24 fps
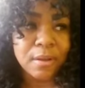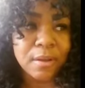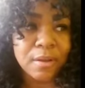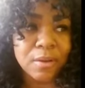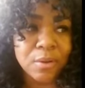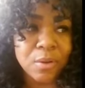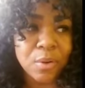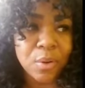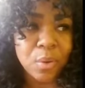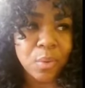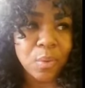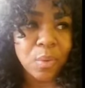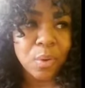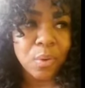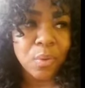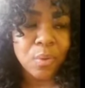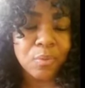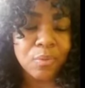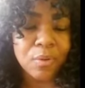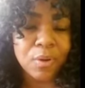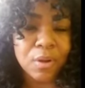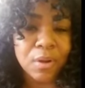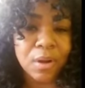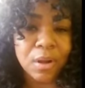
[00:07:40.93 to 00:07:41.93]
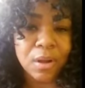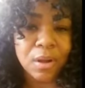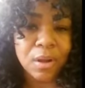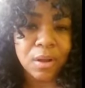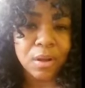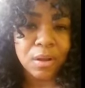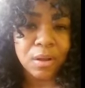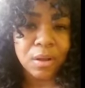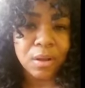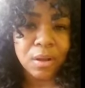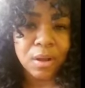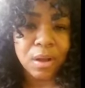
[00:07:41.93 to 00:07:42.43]
go over
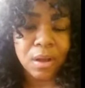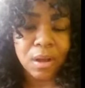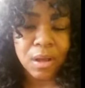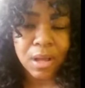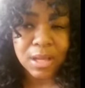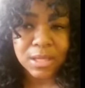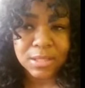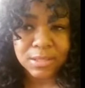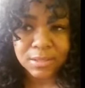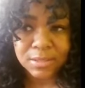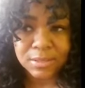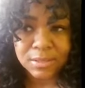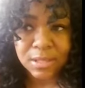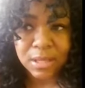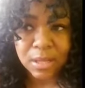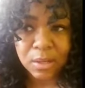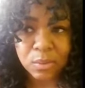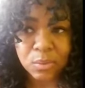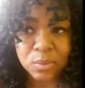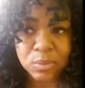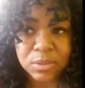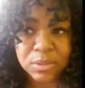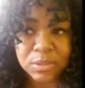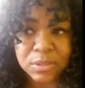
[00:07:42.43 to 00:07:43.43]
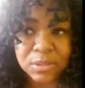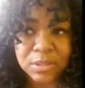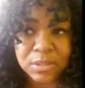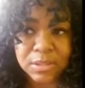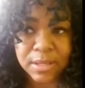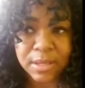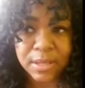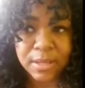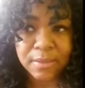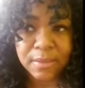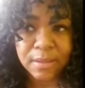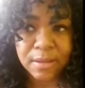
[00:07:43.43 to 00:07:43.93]
a cousin's house and
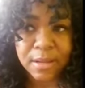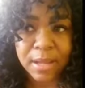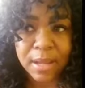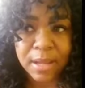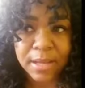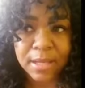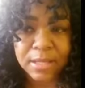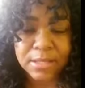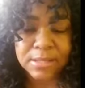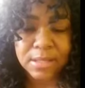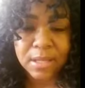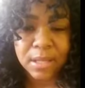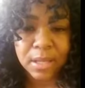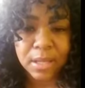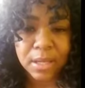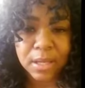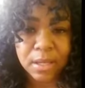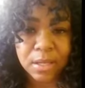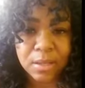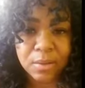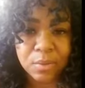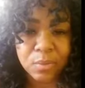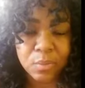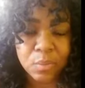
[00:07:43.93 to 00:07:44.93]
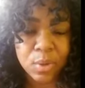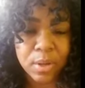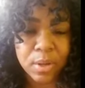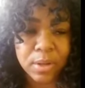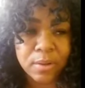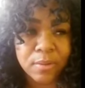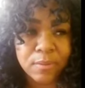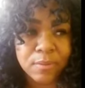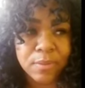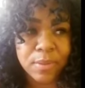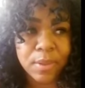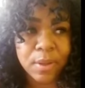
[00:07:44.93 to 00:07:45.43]
stayed the night, and one
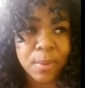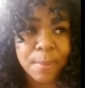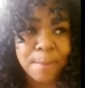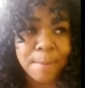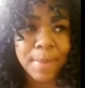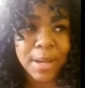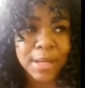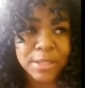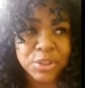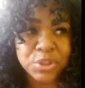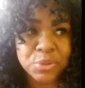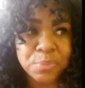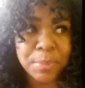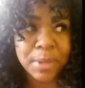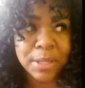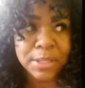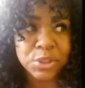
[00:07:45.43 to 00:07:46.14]
of the much